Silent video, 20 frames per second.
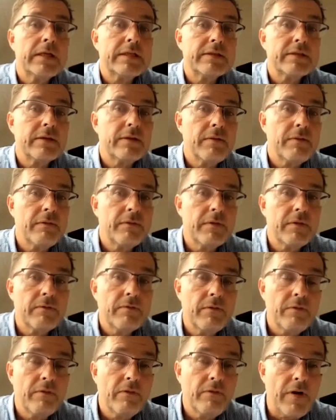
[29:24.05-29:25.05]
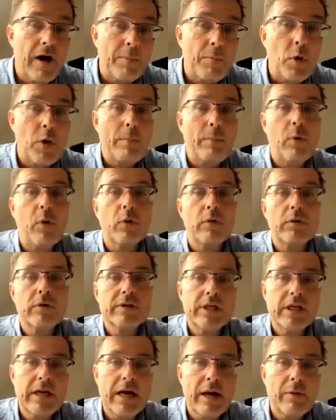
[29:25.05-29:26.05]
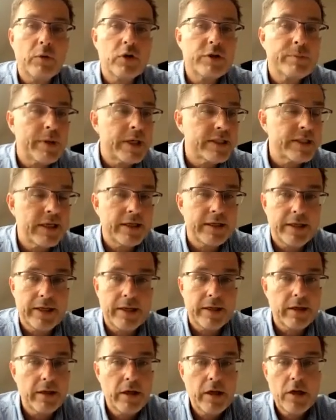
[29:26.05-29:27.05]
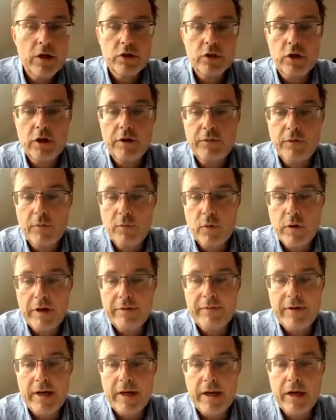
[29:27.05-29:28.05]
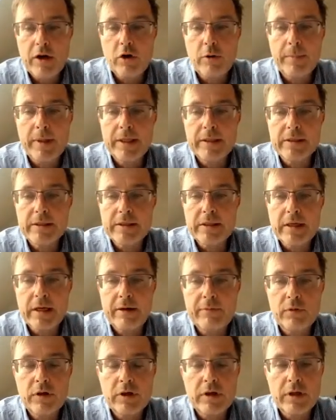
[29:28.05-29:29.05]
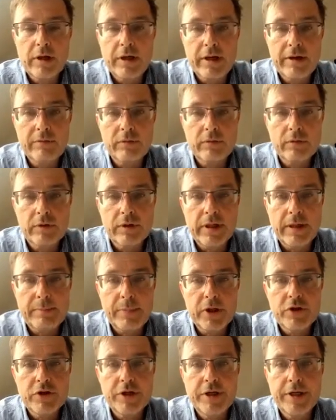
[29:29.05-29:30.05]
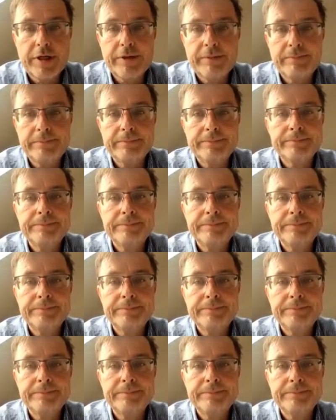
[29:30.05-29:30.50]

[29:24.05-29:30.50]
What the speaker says: is far more important than I was presenting? So if you would have any comments, I would appreciate.